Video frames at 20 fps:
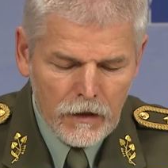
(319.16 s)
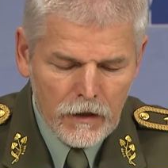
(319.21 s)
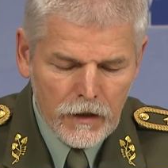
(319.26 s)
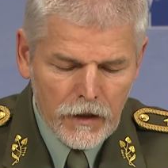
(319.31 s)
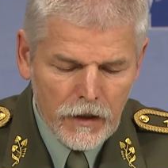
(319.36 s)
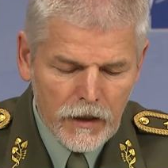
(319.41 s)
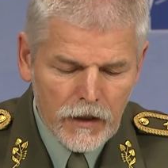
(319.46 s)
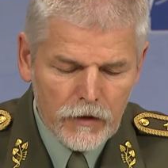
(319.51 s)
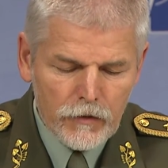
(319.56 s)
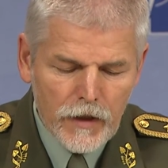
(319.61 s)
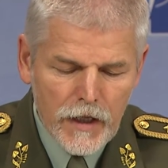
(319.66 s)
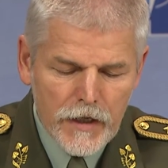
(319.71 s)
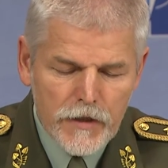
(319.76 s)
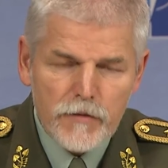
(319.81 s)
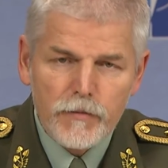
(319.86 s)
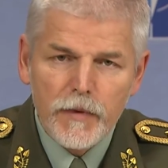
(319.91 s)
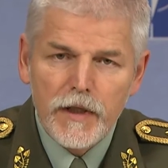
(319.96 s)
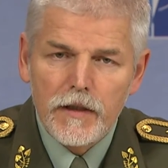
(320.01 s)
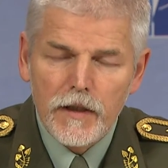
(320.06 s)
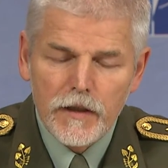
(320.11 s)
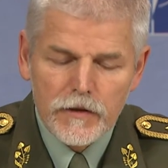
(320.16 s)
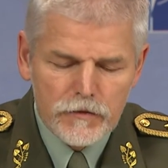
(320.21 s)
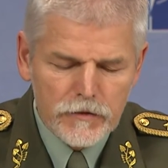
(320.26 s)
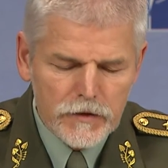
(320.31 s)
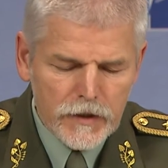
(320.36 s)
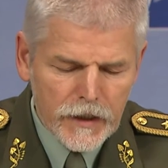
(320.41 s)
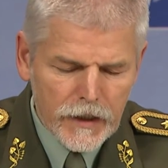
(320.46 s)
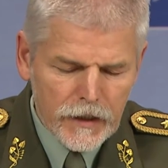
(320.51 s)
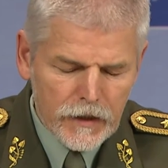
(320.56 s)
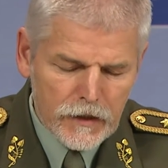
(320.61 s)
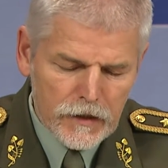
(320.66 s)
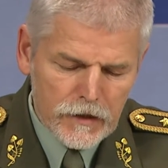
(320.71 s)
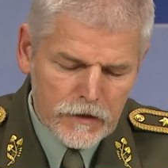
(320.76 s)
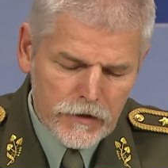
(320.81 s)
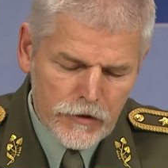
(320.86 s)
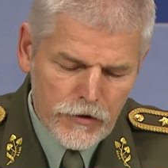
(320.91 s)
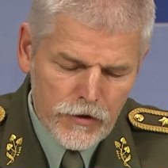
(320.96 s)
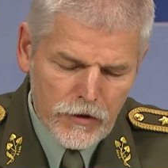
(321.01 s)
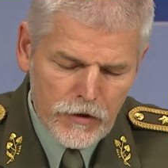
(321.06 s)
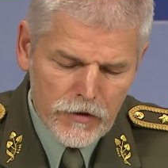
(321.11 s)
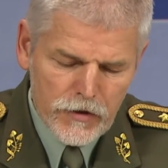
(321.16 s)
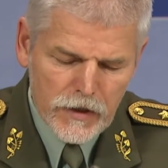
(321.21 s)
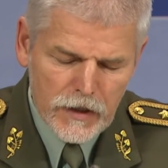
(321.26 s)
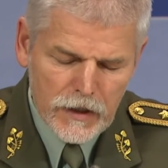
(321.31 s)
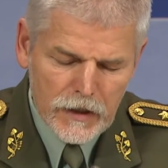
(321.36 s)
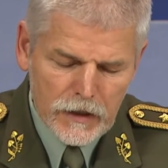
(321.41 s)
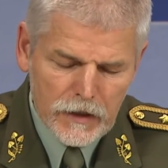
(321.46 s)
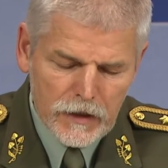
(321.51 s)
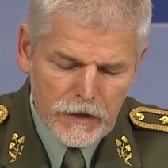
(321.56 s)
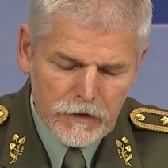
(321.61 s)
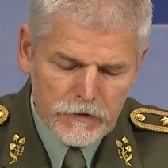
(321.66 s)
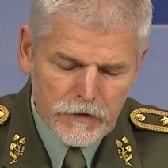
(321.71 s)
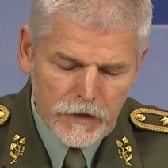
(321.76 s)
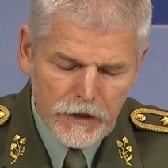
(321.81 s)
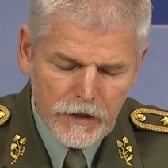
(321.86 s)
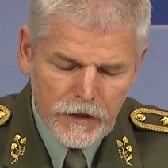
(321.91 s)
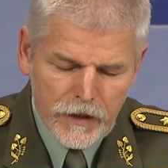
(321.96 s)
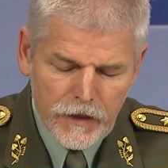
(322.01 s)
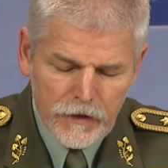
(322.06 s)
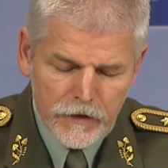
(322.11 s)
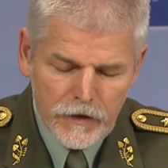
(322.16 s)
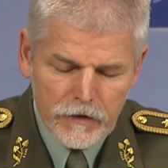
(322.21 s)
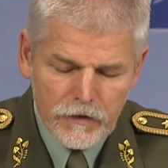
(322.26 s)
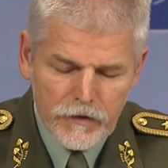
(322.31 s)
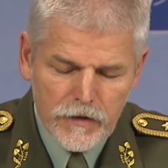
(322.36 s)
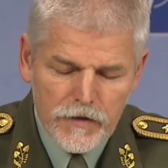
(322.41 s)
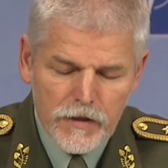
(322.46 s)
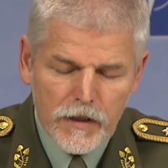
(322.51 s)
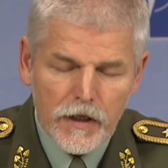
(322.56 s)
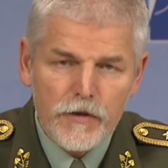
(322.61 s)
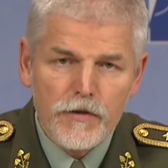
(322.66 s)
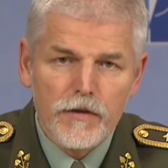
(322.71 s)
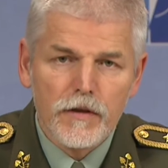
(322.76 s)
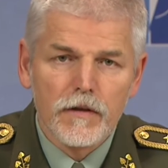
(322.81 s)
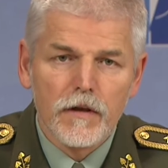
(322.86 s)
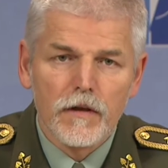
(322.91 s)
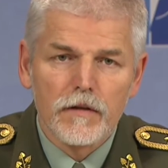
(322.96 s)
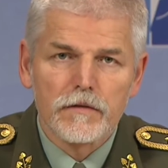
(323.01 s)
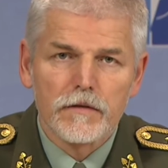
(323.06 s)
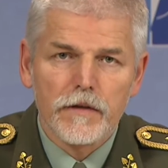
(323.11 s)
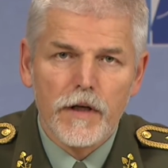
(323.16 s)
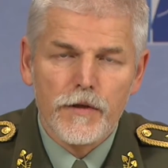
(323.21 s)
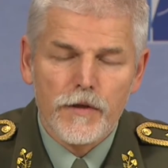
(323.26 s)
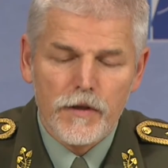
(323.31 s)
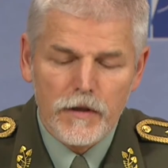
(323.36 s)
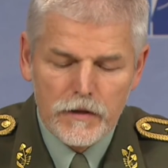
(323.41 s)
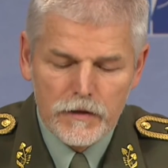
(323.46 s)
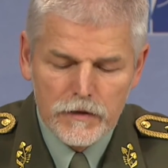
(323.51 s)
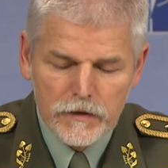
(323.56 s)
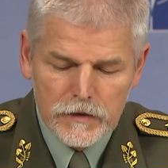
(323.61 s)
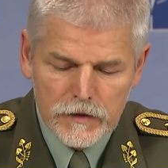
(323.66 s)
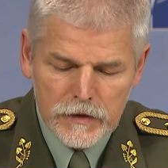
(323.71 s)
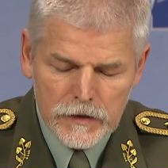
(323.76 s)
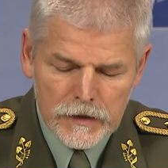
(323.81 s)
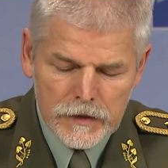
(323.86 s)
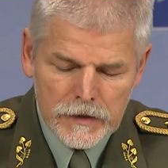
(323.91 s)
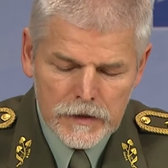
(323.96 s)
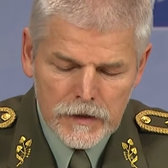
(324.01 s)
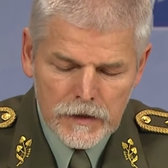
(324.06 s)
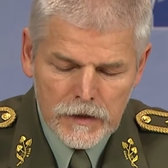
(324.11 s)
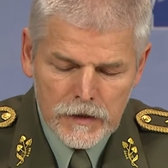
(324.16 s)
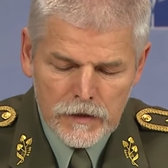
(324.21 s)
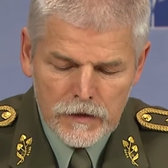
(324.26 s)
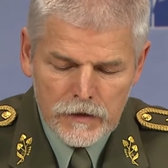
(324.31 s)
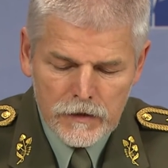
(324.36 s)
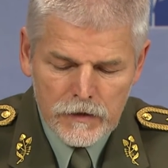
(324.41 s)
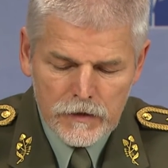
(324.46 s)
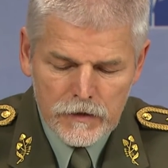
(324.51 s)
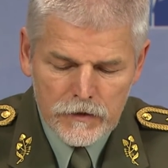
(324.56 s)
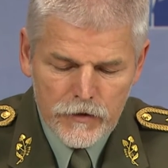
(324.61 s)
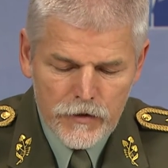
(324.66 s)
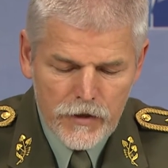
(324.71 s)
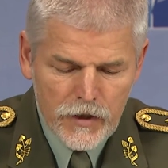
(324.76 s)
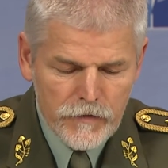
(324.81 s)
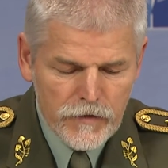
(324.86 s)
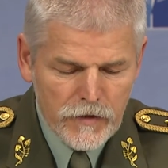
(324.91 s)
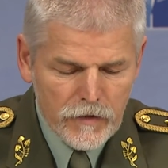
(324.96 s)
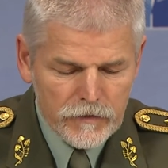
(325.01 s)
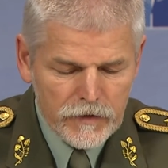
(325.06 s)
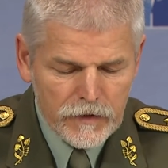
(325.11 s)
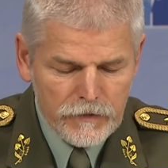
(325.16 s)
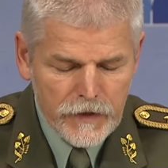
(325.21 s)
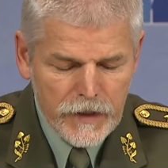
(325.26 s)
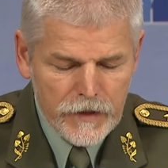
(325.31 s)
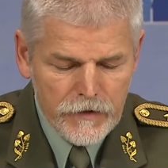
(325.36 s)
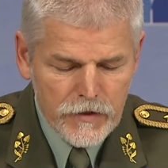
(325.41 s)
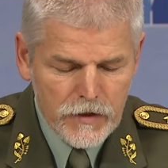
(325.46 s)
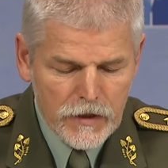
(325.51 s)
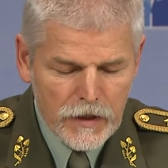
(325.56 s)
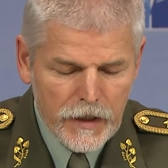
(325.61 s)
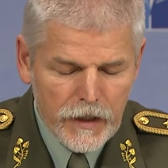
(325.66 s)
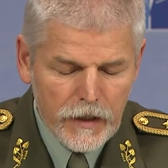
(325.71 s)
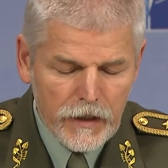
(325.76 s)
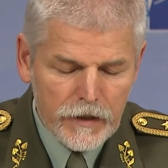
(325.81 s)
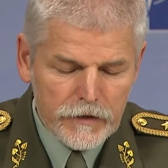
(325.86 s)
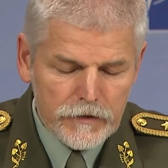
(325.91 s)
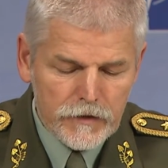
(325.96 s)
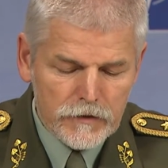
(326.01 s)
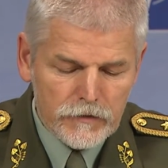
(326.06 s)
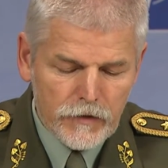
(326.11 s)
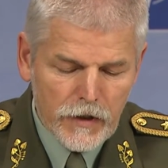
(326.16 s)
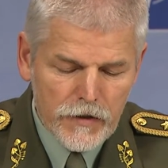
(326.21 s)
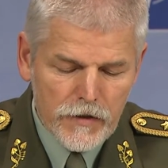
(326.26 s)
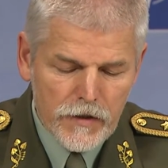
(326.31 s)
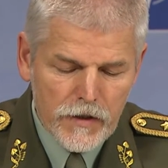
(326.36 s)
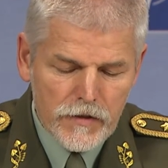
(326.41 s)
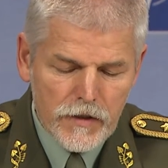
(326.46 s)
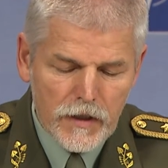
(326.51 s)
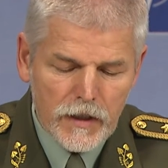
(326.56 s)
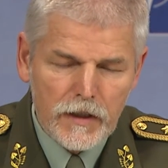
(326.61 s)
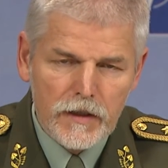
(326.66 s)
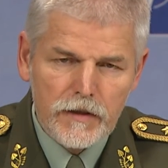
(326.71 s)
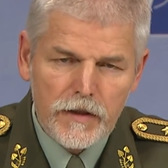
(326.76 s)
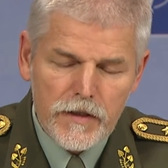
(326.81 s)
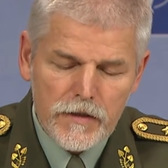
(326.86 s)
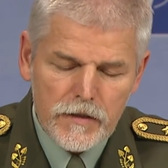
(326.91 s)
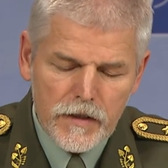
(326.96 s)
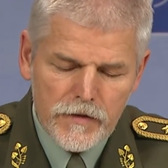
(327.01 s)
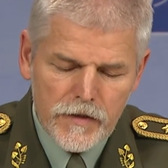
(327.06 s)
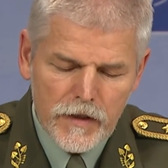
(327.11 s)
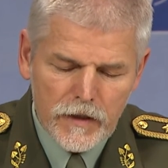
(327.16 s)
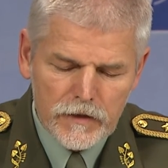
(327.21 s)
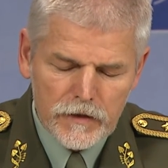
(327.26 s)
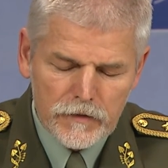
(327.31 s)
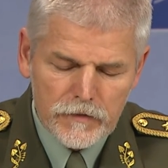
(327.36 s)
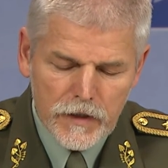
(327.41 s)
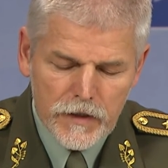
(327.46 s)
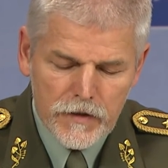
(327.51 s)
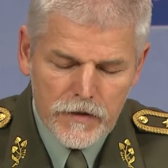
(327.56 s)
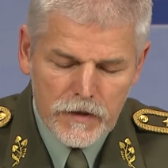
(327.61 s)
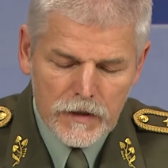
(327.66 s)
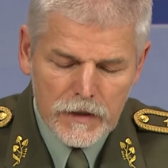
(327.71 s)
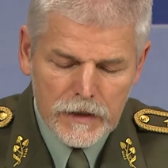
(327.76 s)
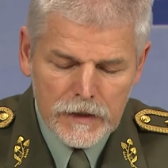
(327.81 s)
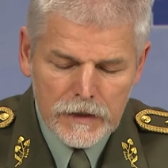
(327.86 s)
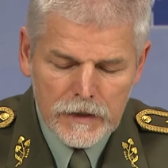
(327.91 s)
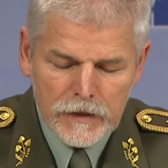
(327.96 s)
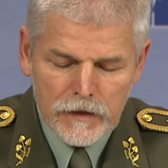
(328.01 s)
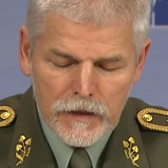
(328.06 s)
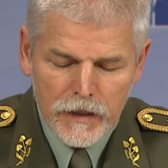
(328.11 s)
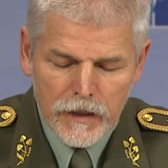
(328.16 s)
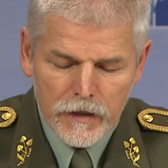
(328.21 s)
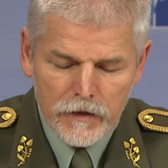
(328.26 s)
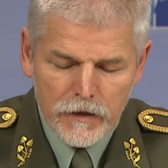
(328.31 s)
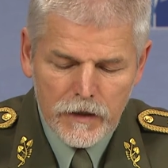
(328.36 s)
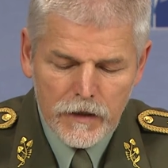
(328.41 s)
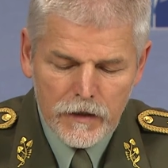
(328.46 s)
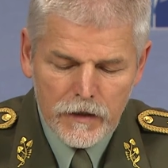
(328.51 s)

In our last meeting today, the Chots held a candid discussion on Russia. The chiefs of defense highlighted Russia's increased assertiveness and